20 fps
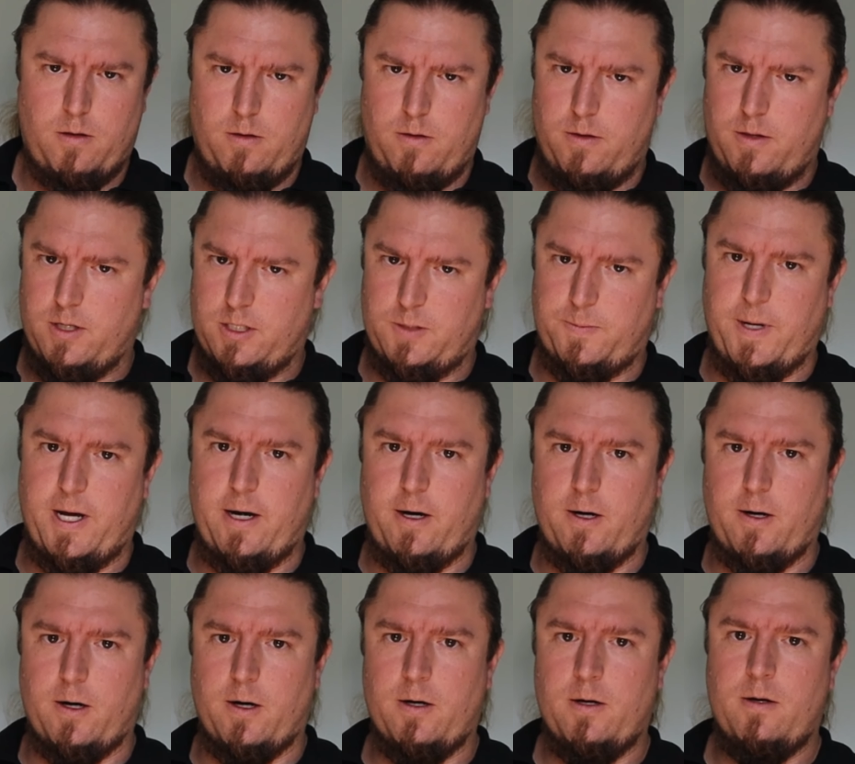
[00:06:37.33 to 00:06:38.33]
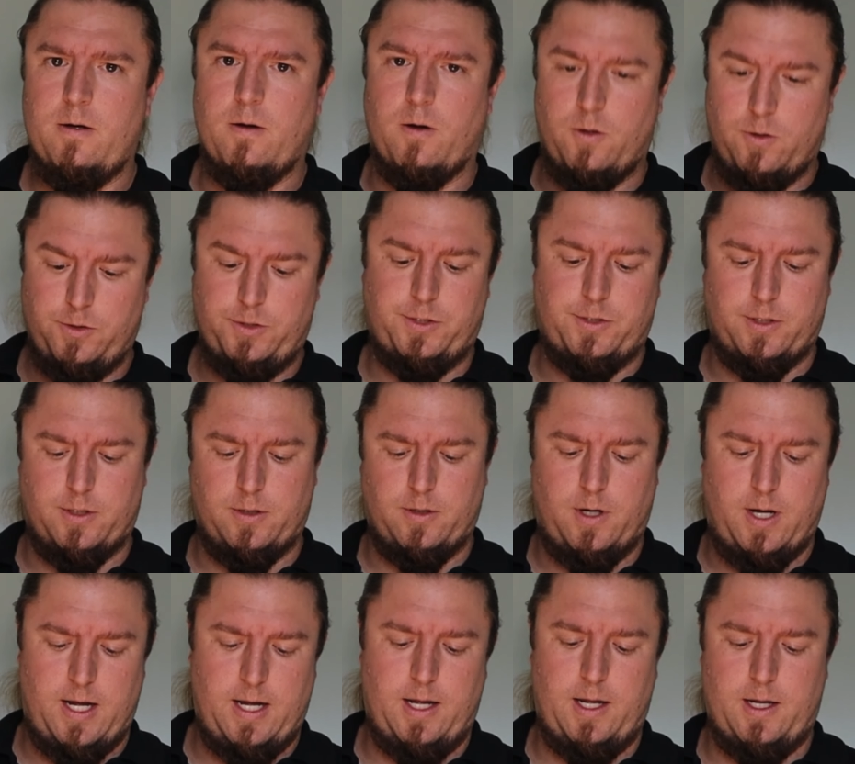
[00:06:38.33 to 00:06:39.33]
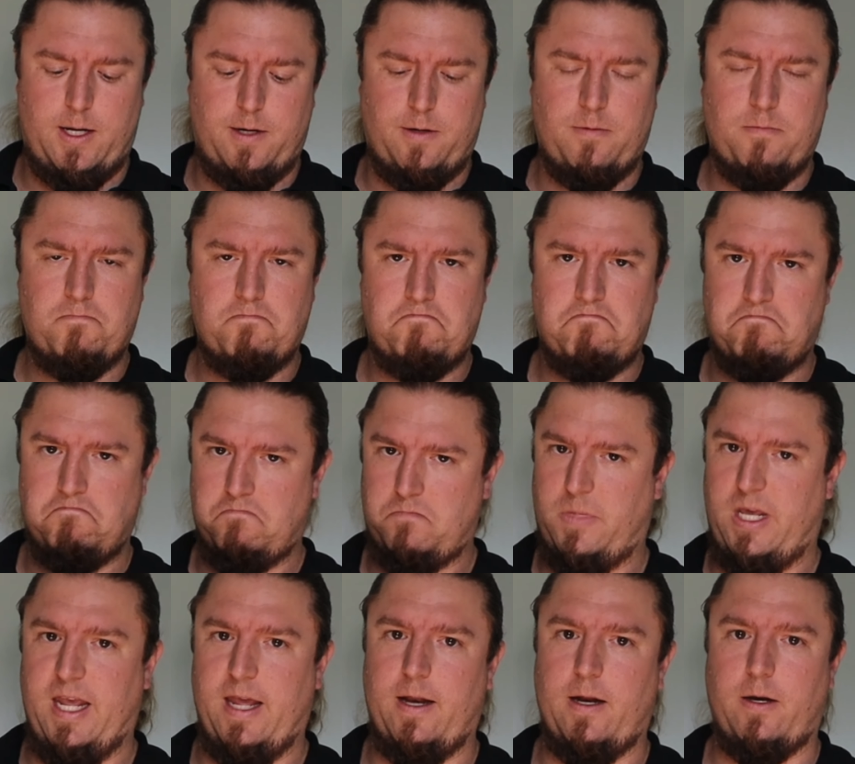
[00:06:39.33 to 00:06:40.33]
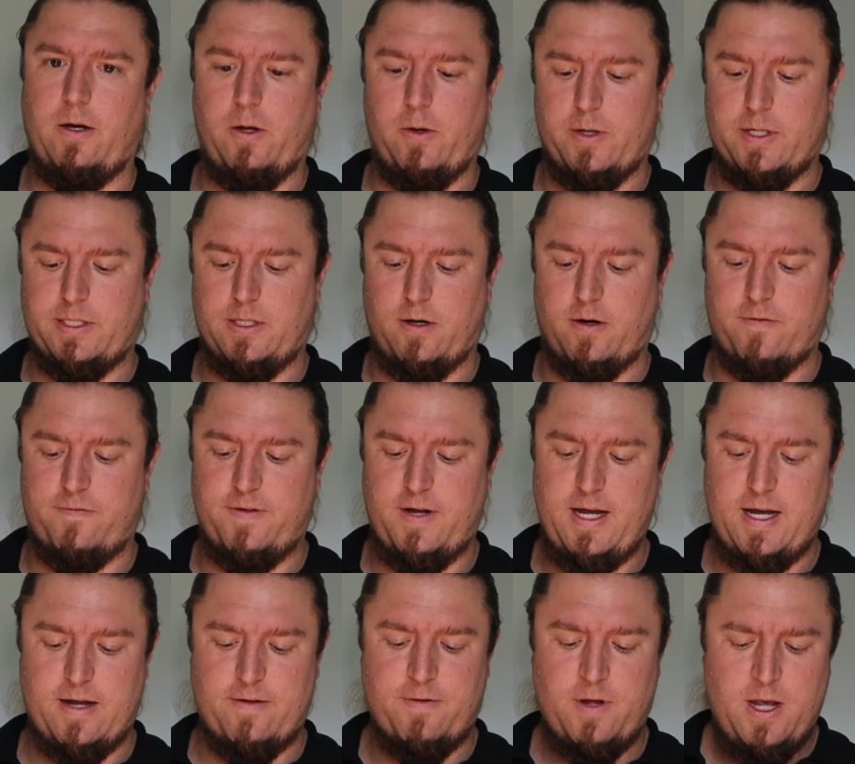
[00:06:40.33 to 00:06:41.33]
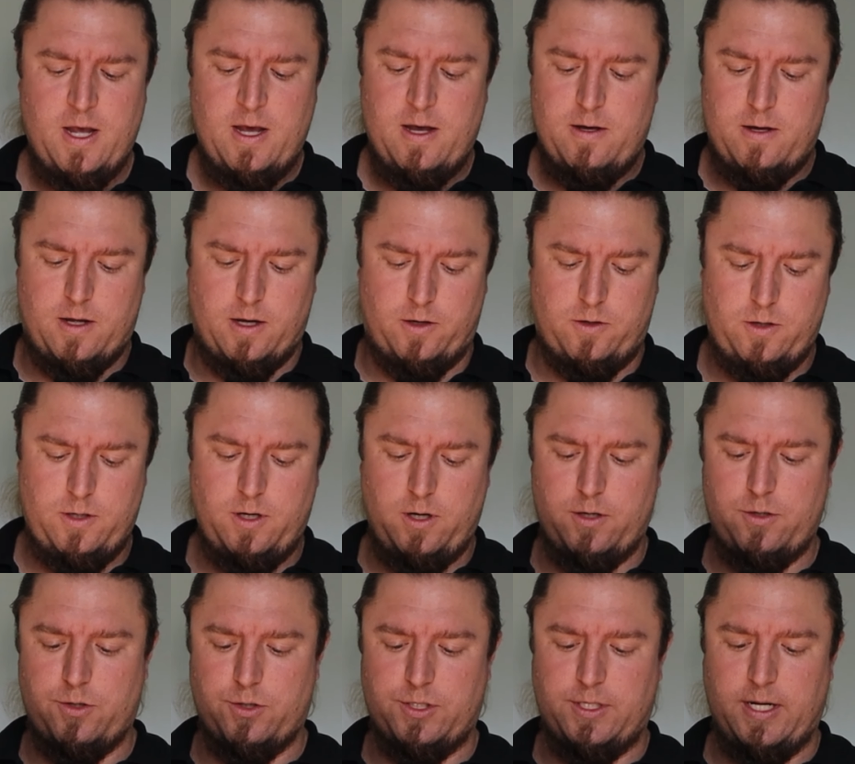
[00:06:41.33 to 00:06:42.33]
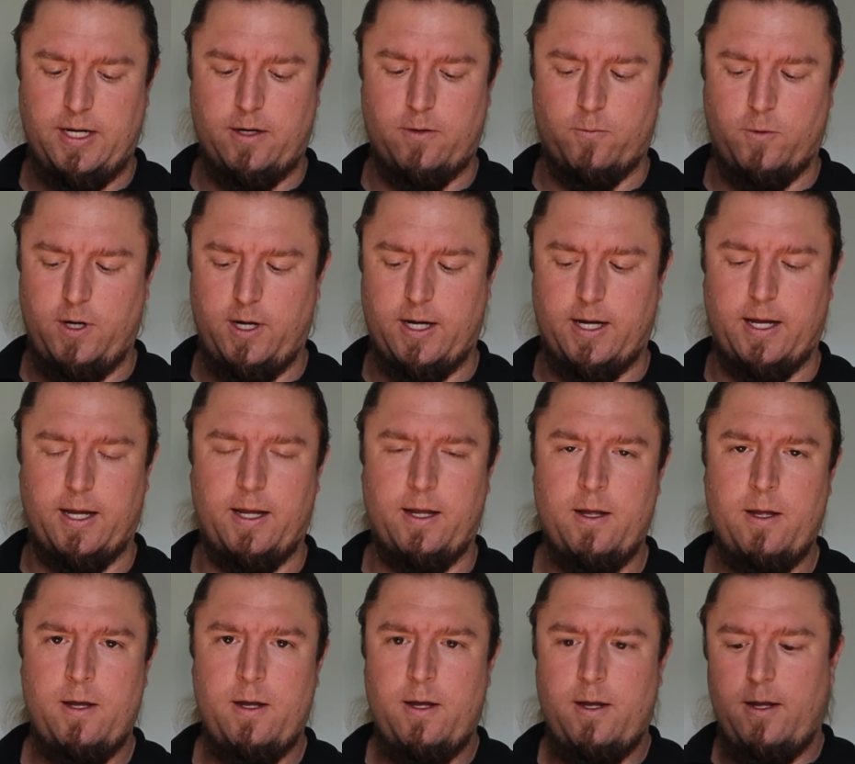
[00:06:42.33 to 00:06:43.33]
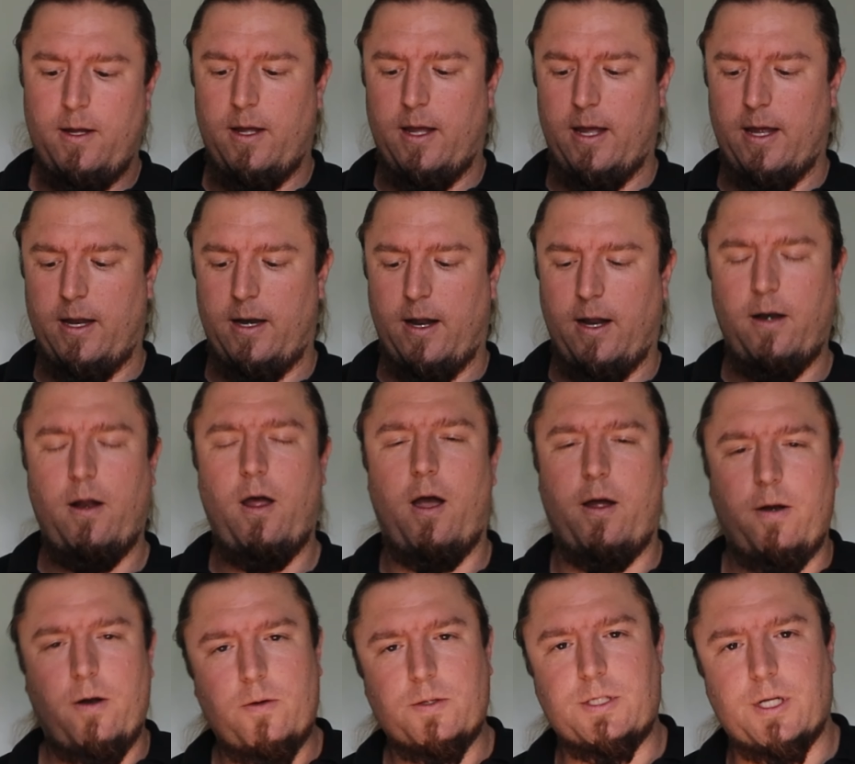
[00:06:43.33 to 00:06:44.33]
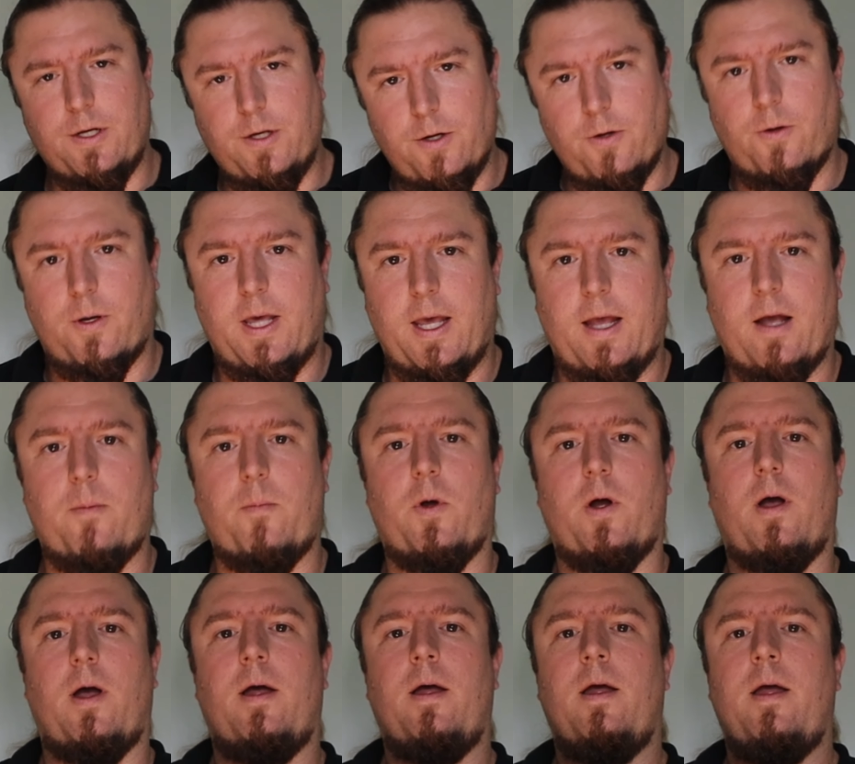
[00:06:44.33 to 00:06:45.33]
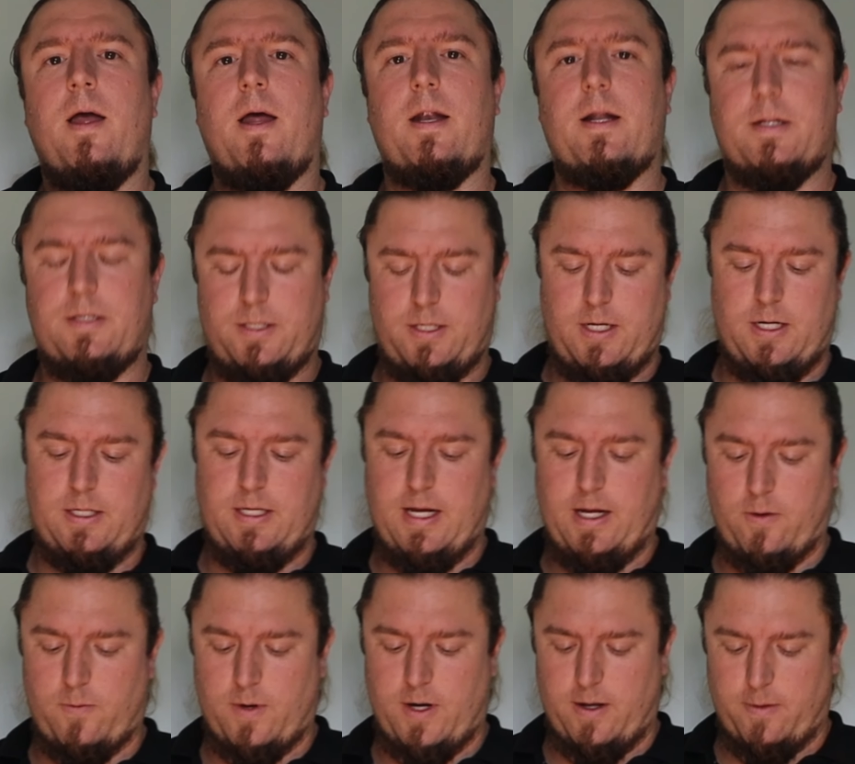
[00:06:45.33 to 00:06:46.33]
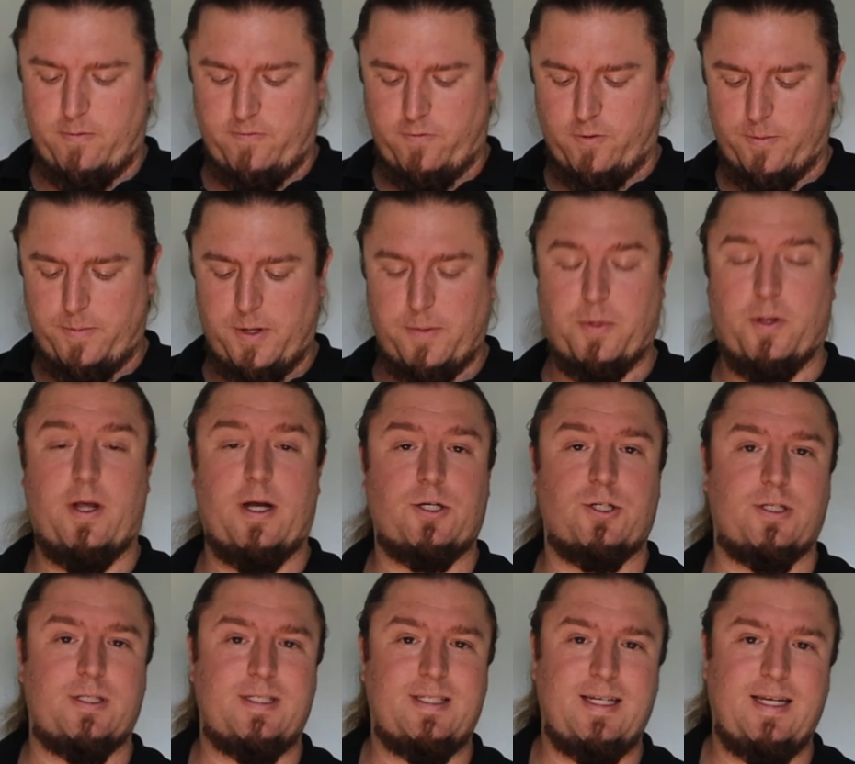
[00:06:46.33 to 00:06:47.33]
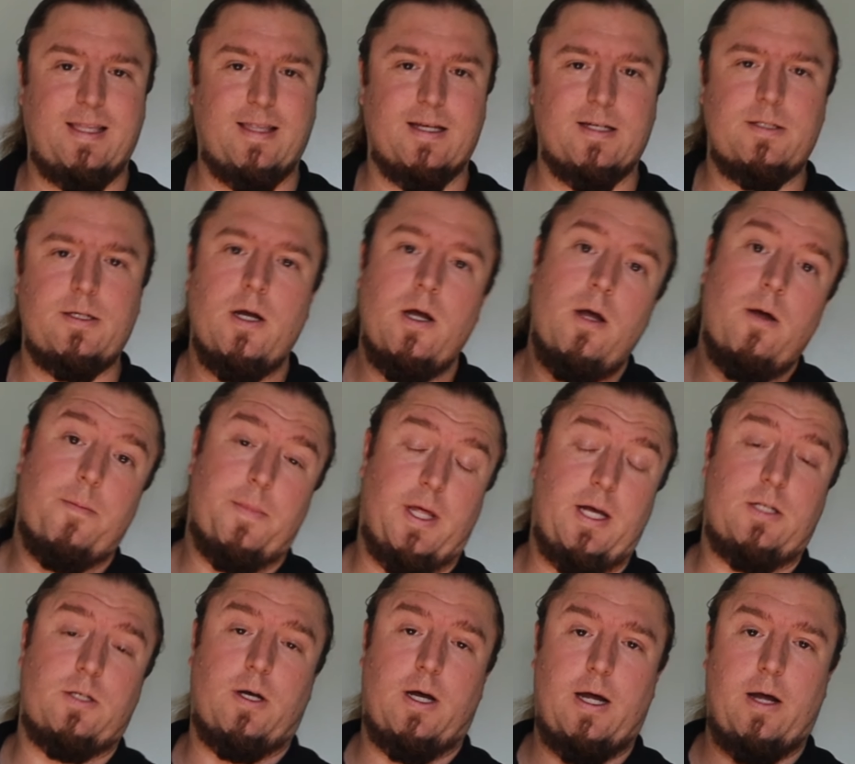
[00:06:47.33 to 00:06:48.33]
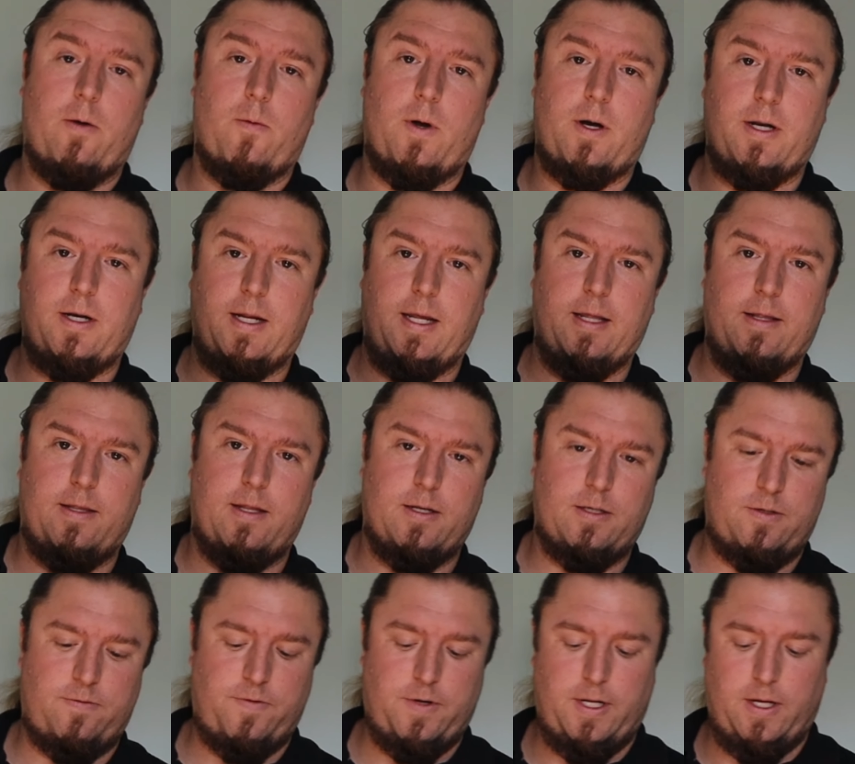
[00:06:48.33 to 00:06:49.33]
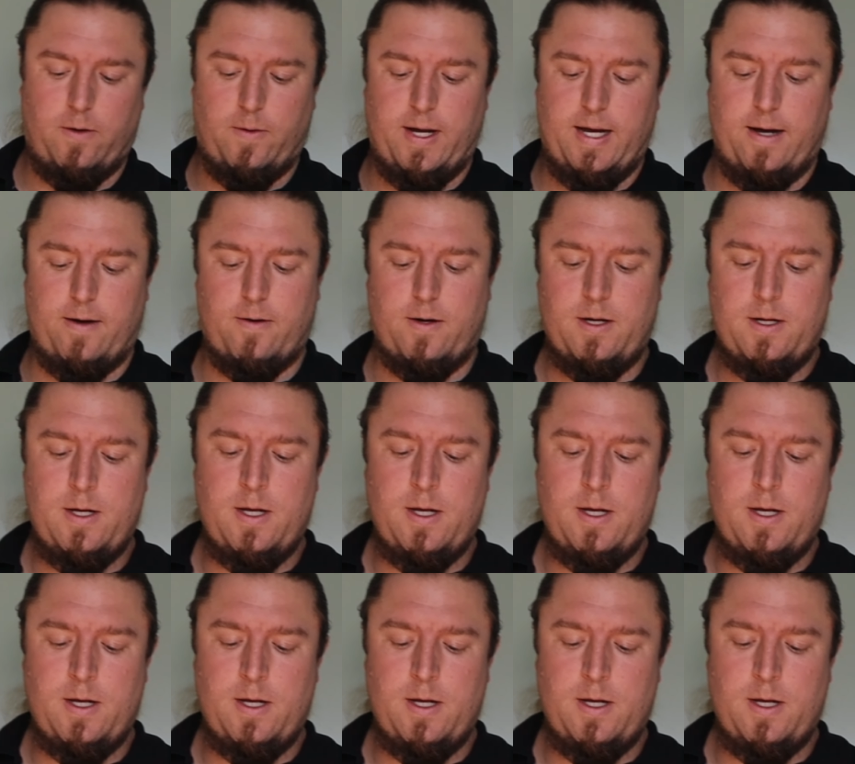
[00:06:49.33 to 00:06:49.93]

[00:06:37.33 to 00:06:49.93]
the Spider holster on Canon EOS R5. I couldn't understand why. And I know it's a new camera and it's going to take a while before people actually see this. That's why I wanted to get this video out.